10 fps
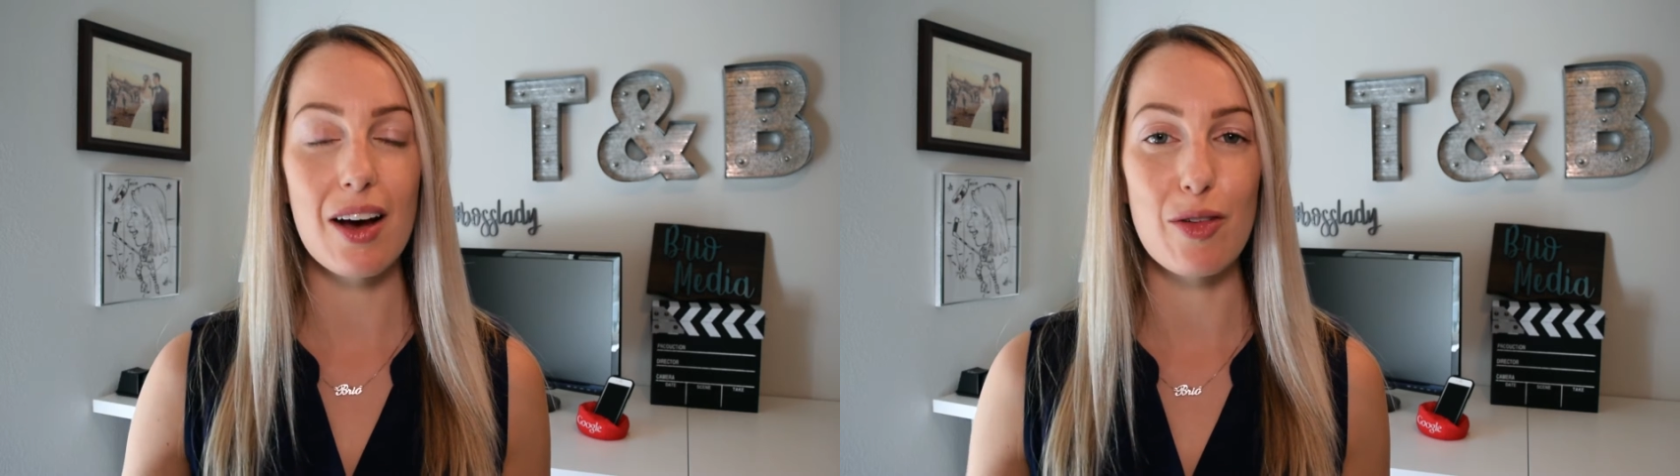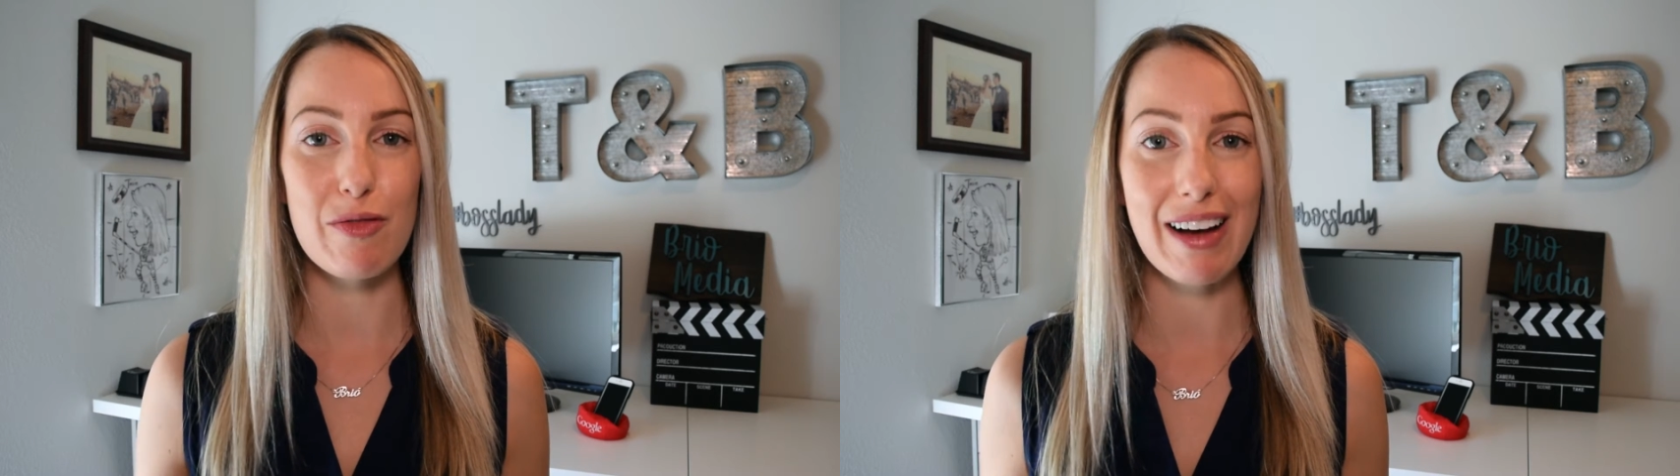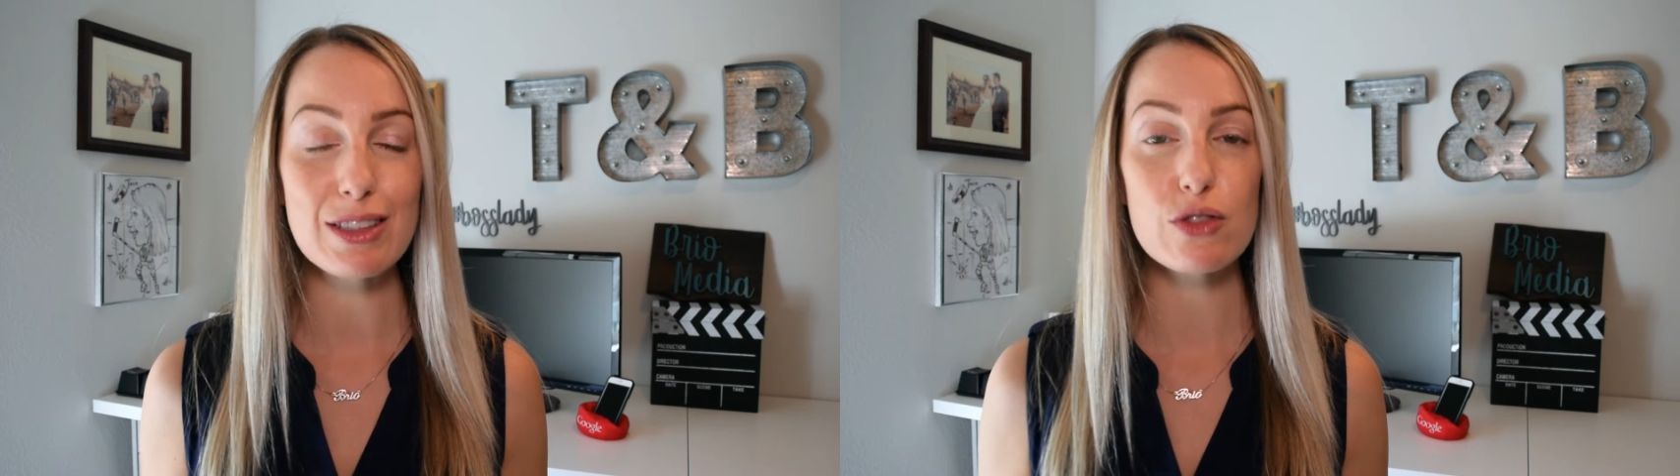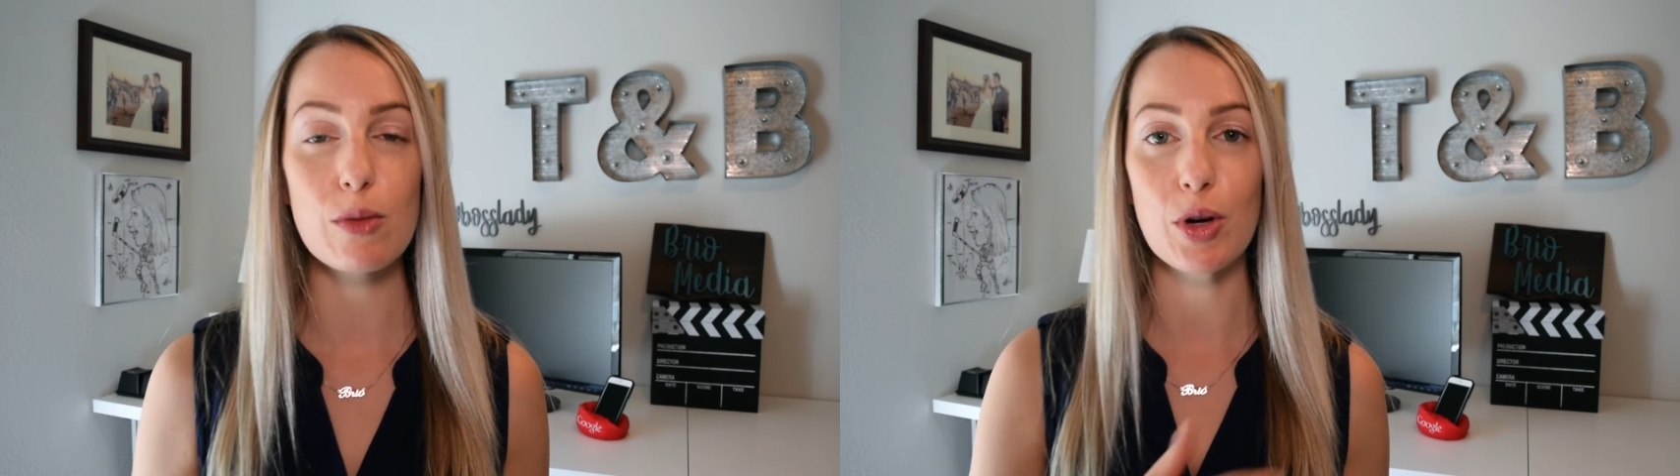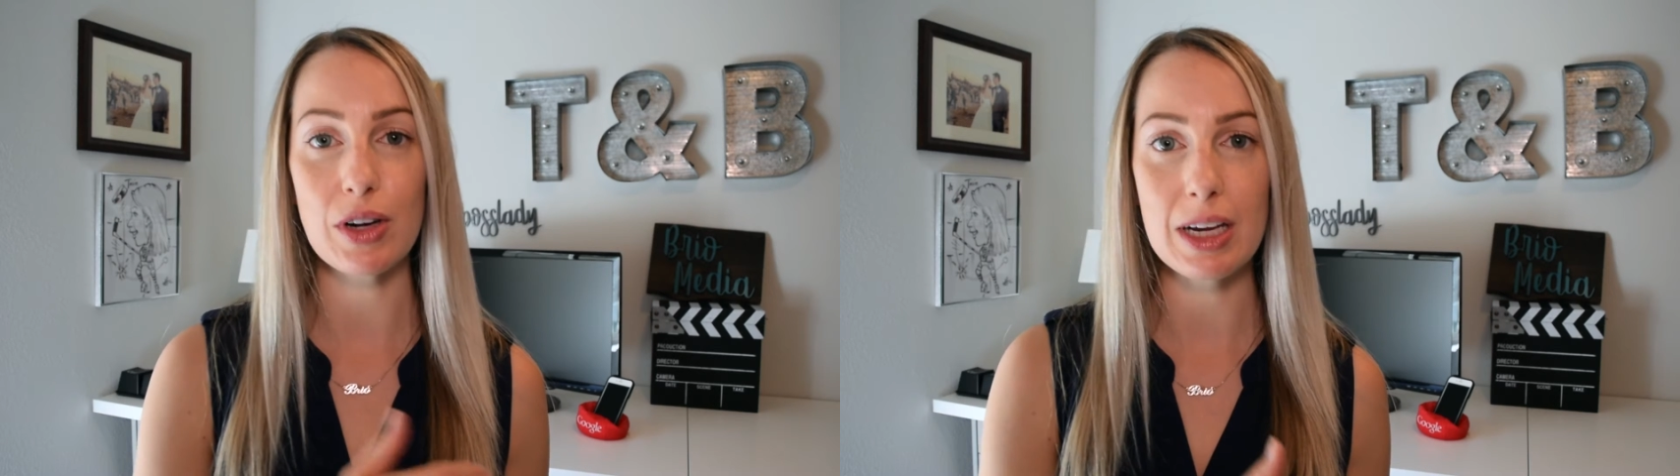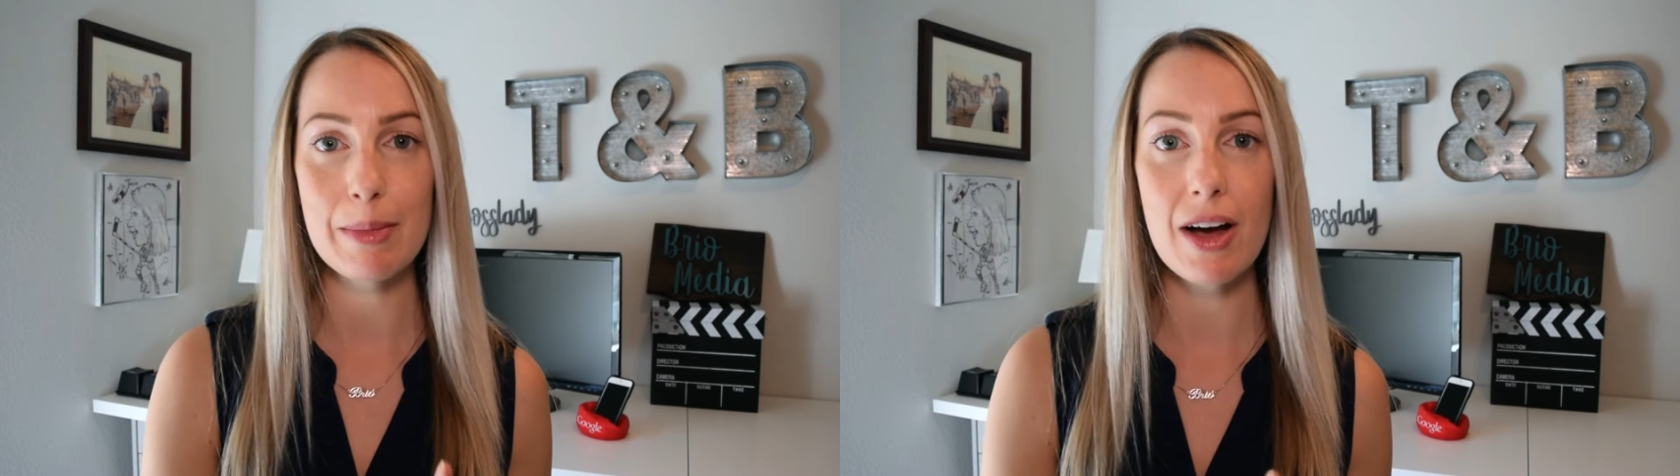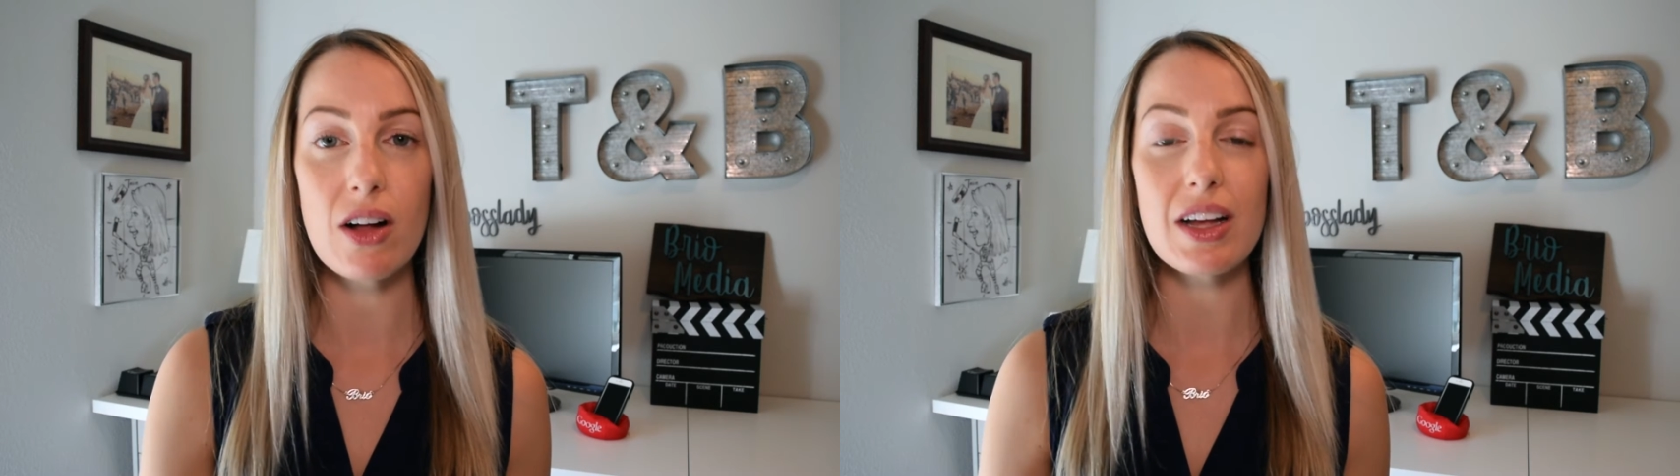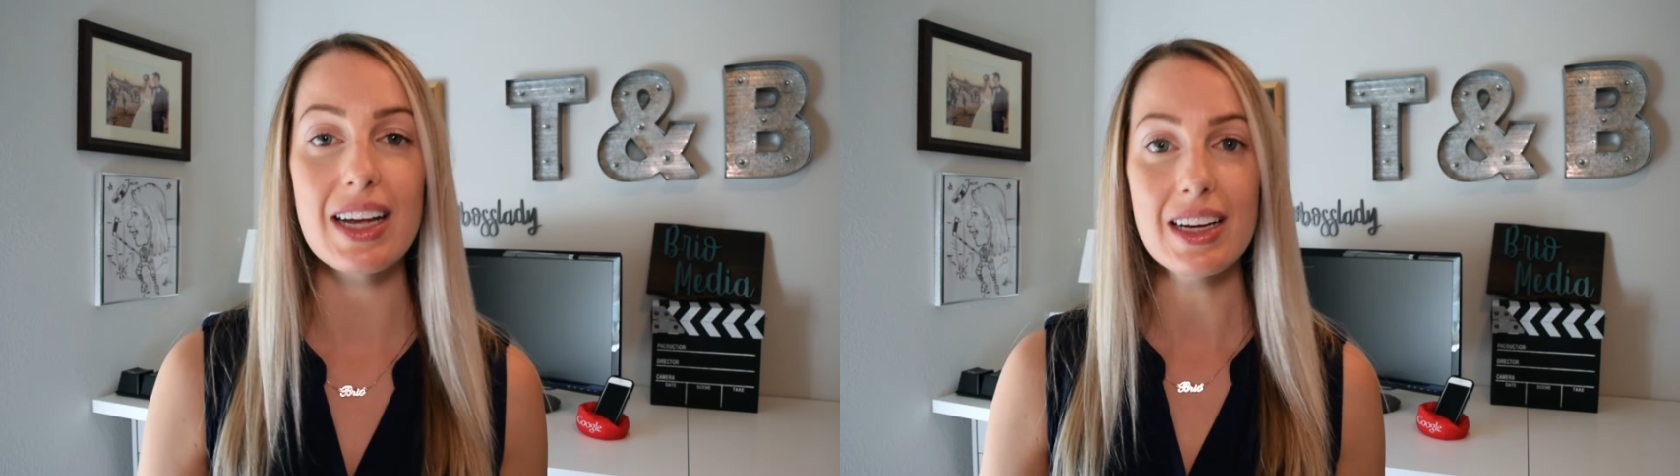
events from your email